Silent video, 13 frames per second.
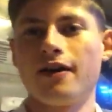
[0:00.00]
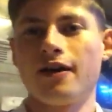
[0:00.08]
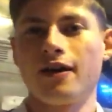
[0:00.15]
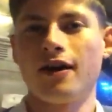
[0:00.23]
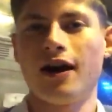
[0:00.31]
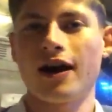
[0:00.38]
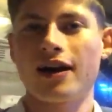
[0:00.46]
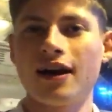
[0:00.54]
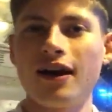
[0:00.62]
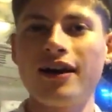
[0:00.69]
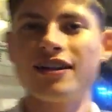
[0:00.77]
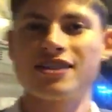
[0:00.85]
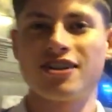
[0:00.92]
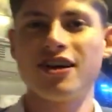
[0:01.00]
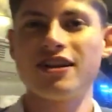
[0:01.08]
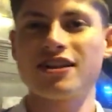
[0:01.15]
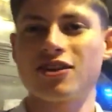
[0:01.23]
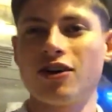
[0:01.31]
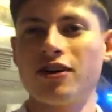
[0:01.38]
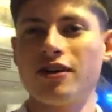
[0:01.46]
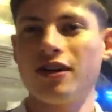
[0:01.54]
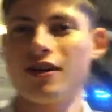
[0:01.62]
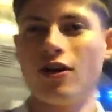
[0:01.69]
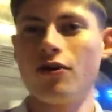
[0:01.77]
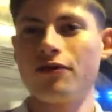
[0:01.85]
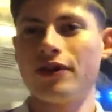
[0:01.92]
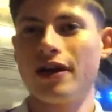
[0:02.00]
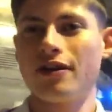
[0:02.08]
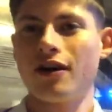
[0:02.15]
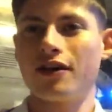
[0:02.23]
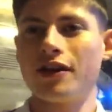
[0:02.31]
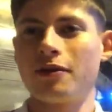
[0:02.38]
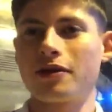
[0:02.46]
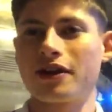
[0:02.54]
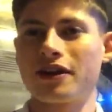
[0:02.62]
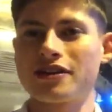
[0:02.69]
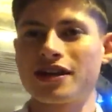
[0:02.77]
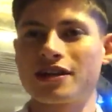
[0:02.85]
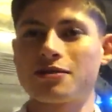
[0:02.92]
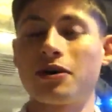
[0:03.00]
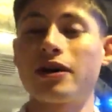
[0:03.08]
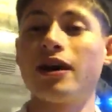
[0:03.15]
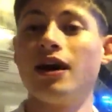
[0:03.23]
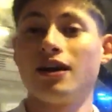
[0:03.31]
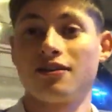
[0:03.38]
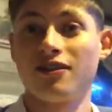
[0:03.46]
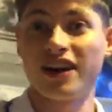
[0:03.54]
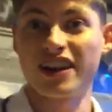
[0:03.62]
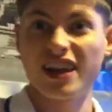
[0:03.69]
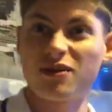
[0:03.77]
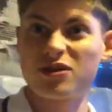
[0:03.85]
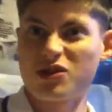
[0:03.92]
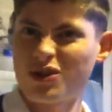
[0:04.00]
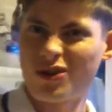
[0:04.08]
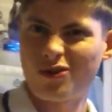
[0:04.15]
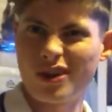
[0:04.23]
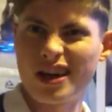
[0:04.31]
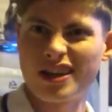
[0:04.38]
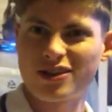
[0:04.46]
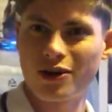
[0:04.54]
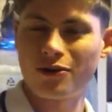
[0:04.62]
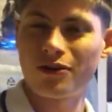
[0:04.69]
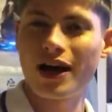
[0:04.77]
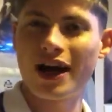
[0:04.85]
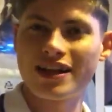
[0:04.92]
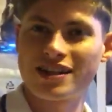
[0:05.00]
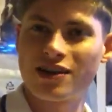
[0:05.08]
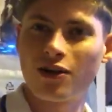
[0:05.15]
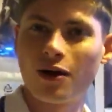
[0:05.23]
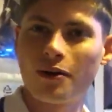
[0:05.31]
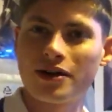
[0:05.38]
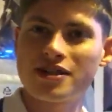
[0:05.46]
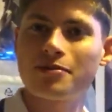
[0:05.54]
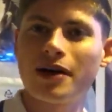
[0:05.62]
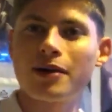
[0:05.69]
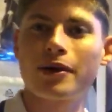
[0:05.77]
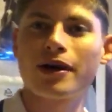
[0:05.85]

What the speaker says: I can't turn this on off now. Oh, there we go. There's the exit button. Right, that was really sort of anticlimactic. But anyway, guys.